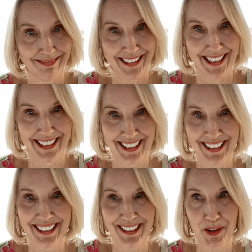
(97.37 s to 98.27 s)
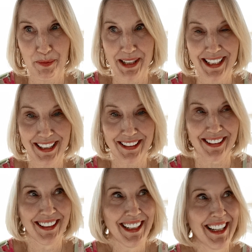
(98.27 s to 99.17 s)
it's no big deal.
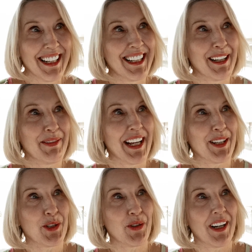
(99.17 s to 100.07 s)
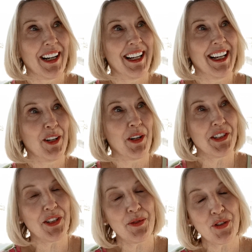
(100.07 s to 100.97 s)
Give that a try. And
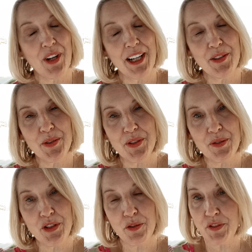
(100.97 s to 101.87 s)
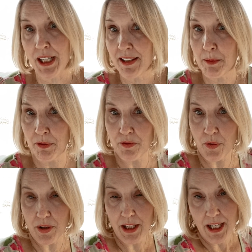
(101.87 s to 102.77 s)
also try those, you've done them
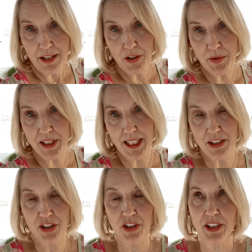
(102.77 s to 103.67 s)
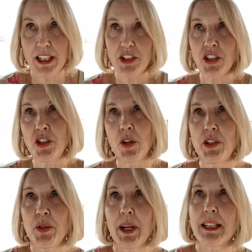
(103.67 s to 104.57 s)
before, those get to know
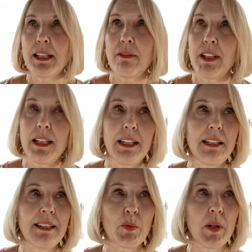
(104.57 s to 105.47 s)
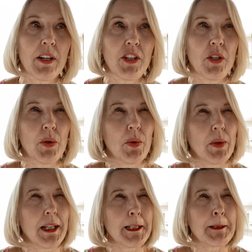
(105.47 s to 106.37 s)
you activities where you
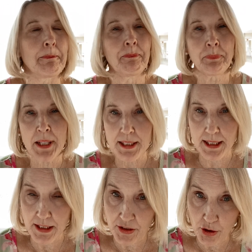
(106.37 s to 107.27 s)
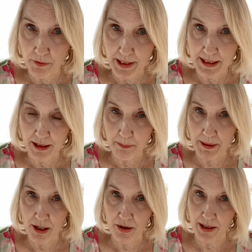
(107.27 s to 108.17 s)
send a survey to the
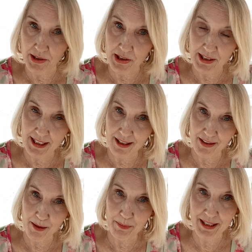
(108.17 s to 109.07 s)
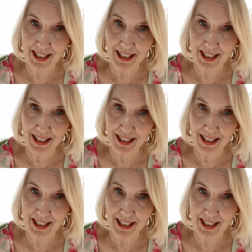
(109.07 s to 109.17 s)
parents and tell them,